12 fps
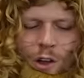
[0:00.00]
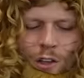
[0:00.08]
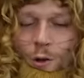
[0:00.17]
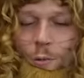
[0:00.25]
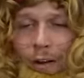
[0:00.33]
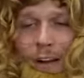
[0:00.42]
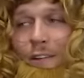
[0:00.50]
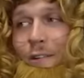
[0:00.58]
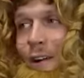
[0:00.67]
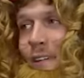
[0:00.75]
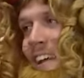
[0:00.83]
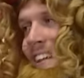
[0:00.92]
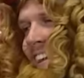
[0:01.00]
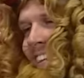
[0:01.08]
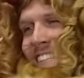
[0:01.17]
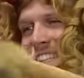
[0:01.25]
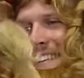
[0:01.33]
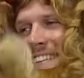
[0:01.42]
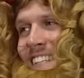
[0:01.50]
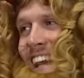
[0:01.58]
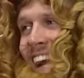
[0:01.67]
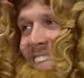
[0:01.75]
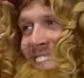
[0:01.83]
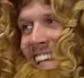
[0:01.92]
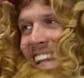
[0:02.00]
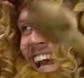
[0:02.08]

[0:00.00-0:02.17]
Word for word: You were going like this. Your tail was getting